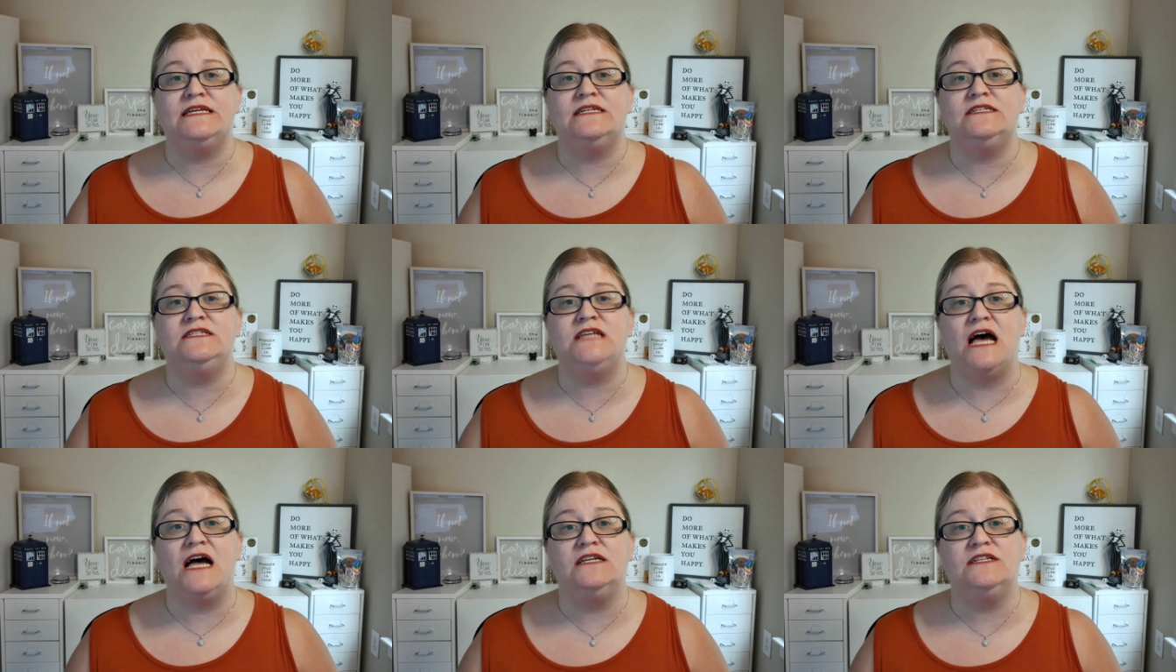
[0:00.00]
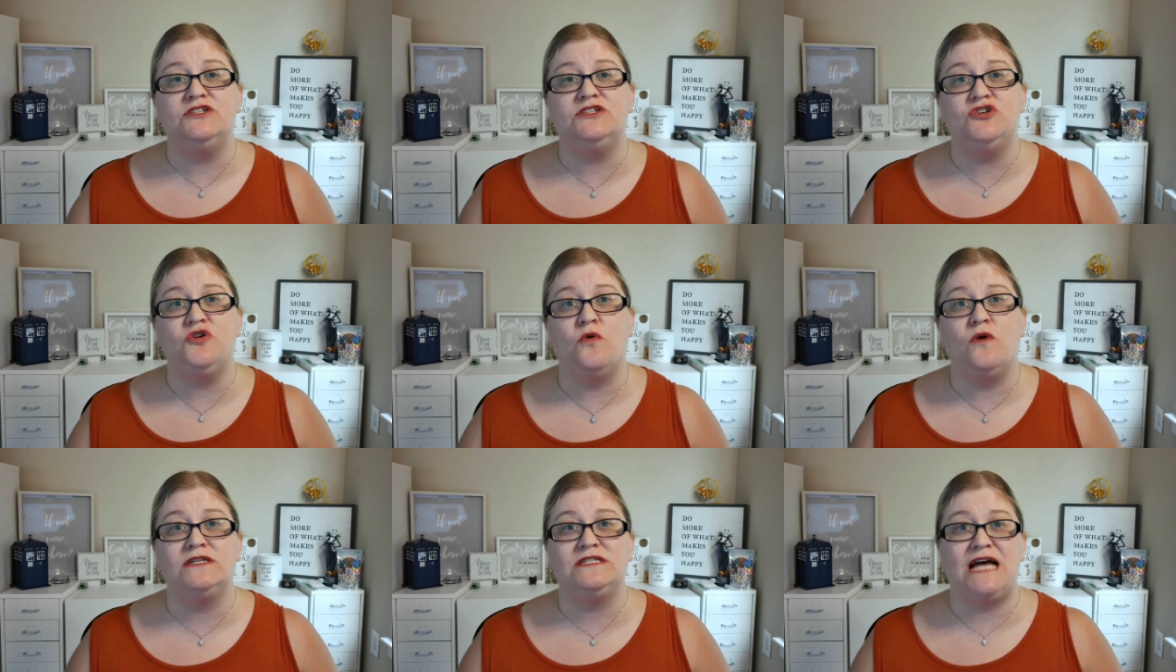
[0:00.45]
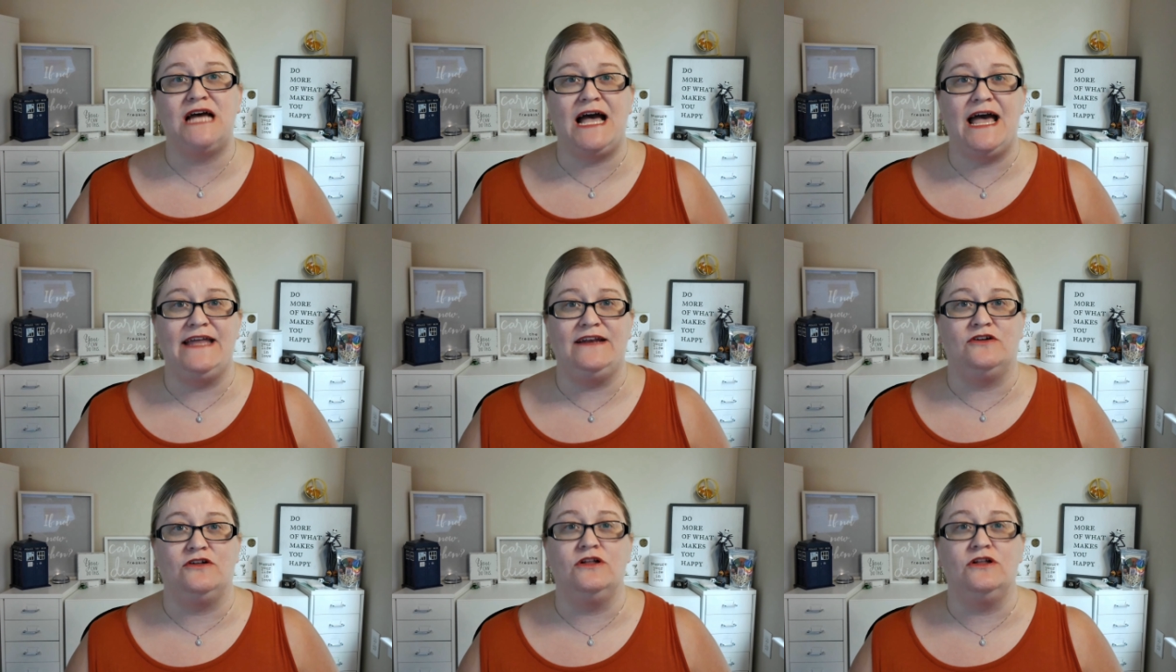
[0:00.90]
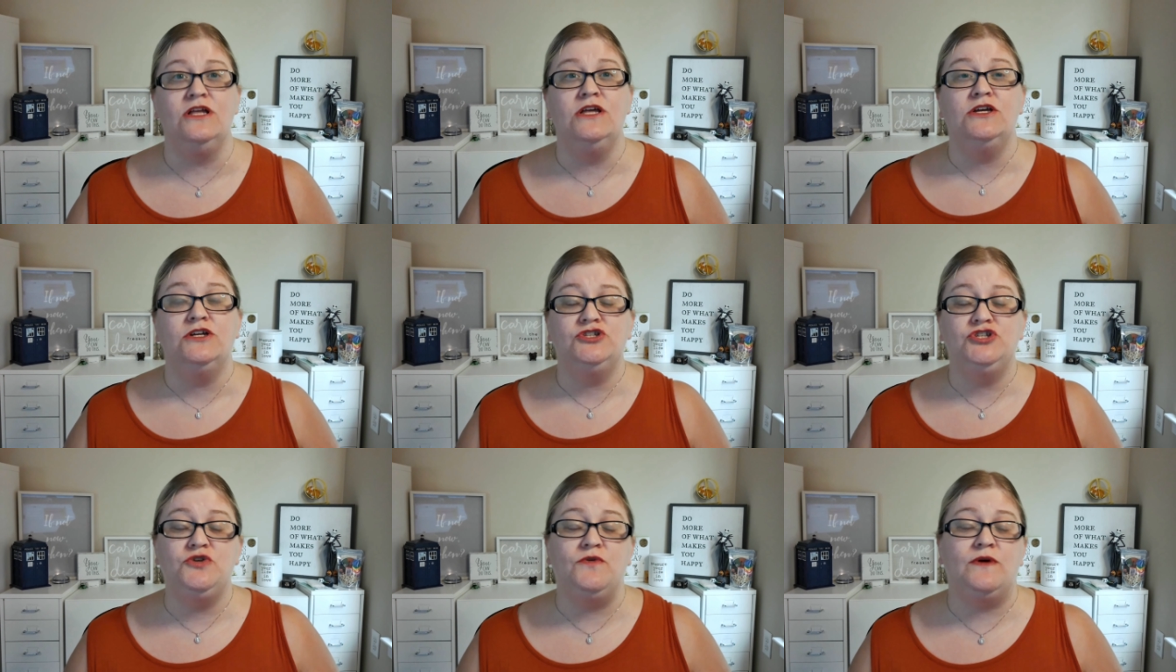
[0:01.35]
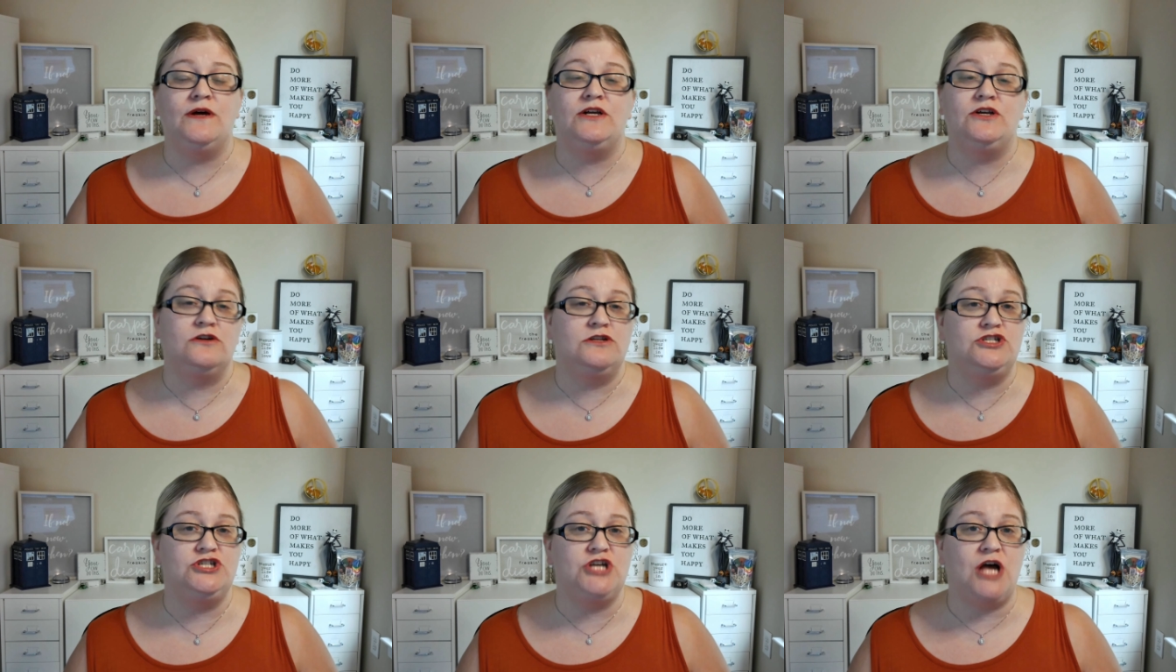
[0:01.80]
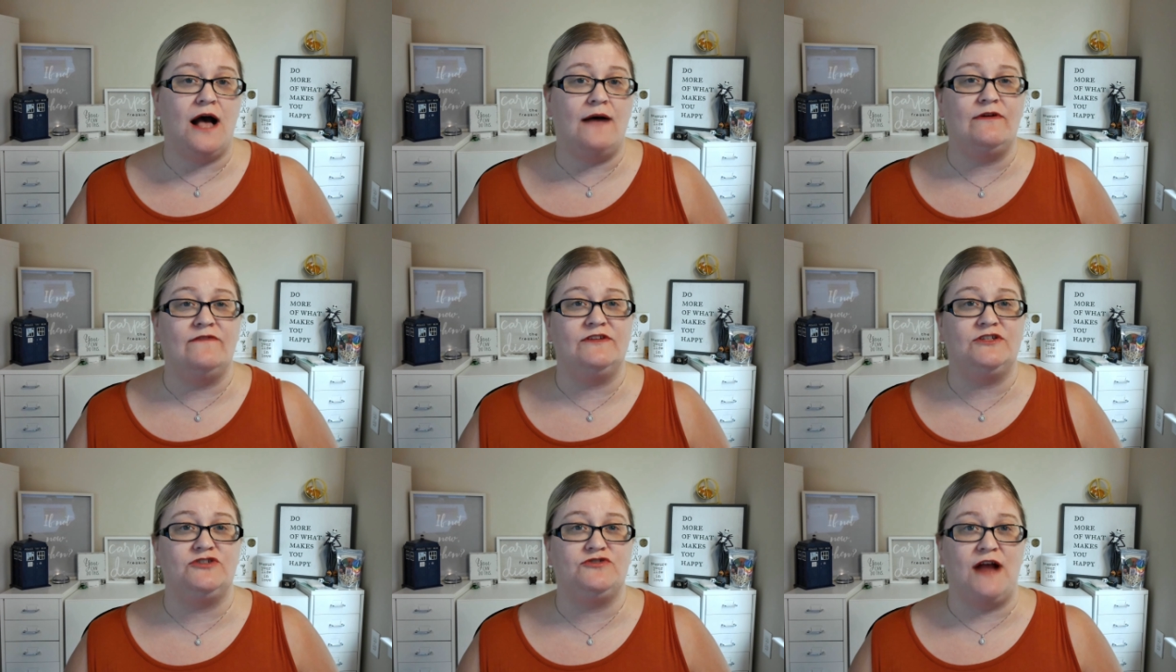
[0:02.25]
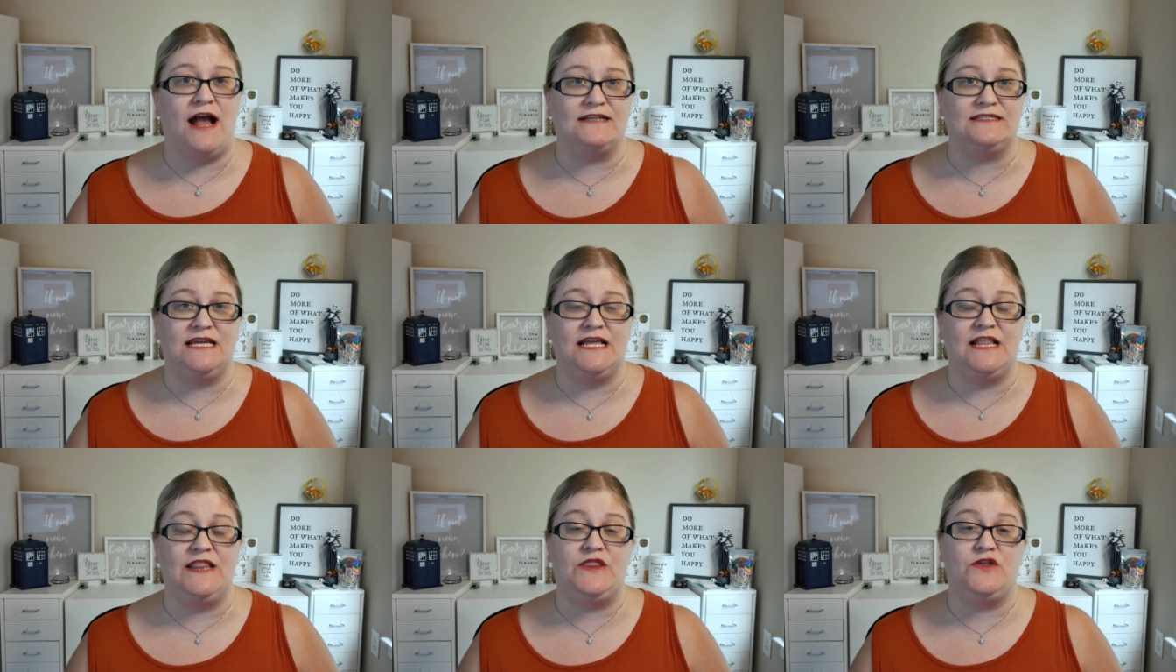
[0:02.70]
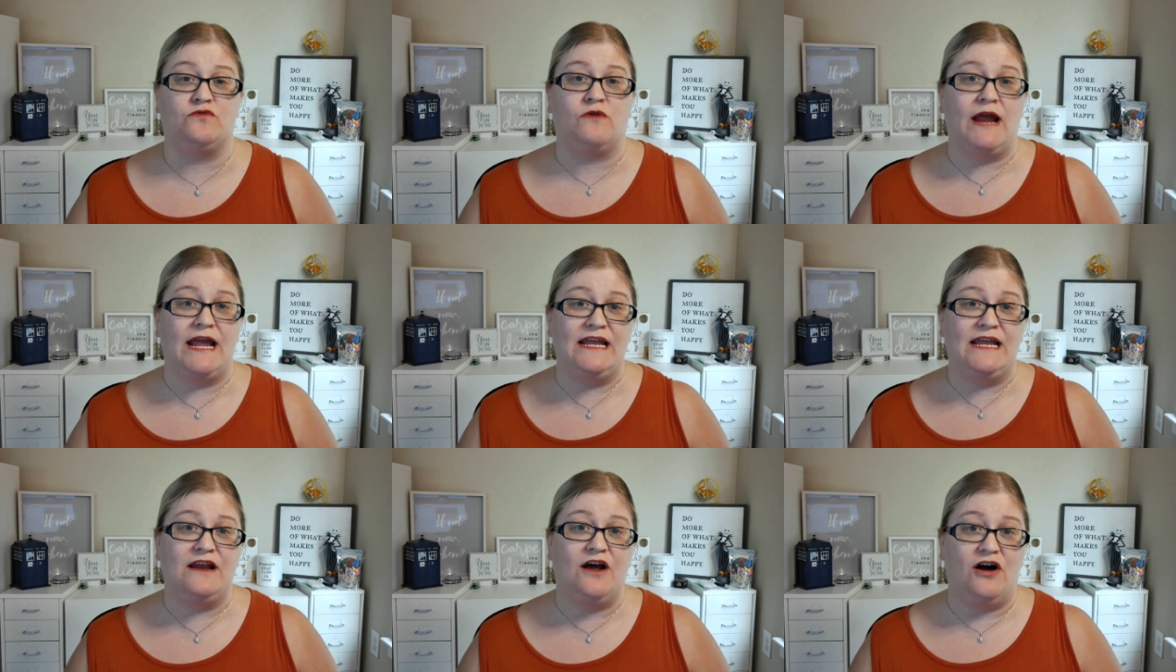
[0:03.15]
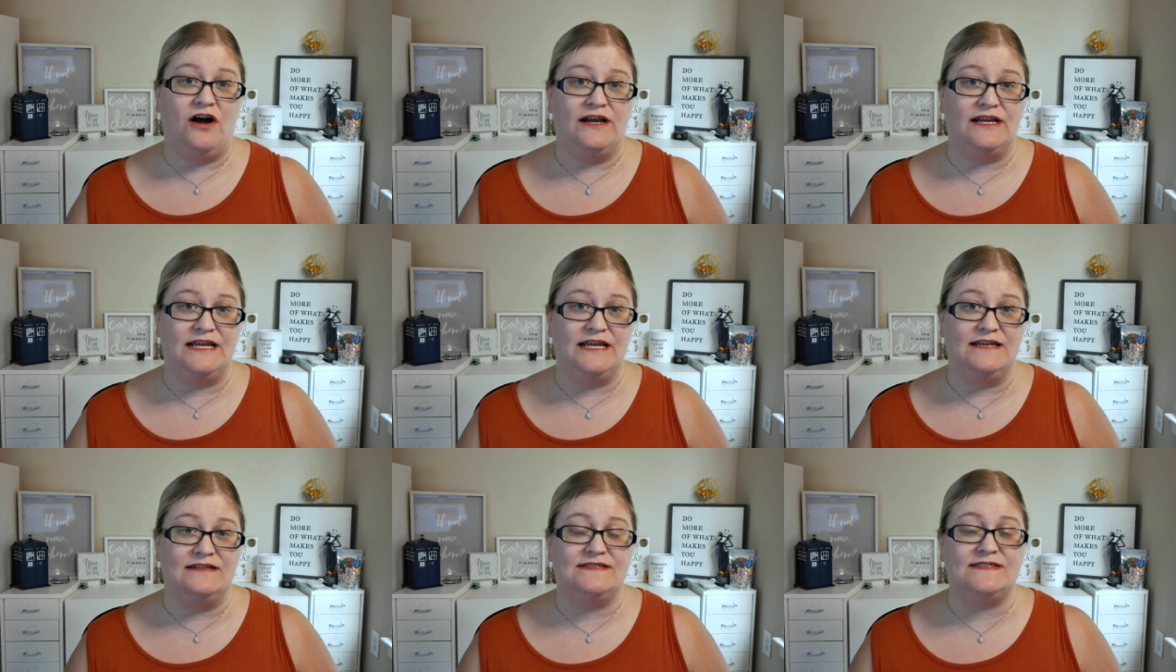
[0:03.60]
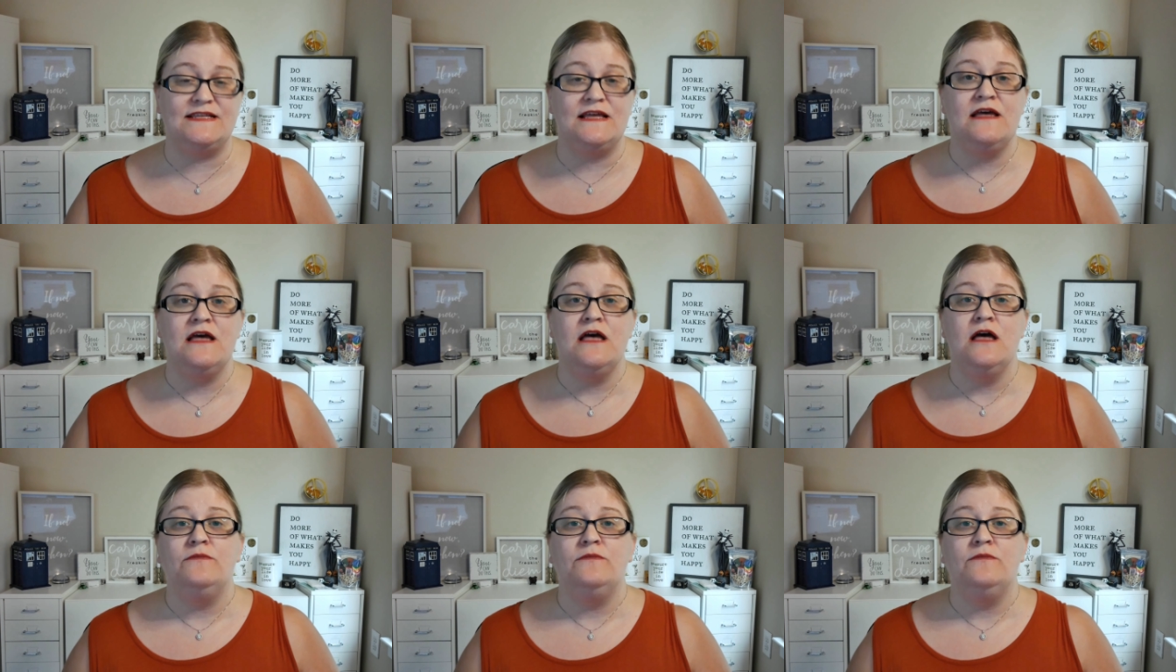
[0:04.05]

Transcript: does your title do a good job of attracting the right audience?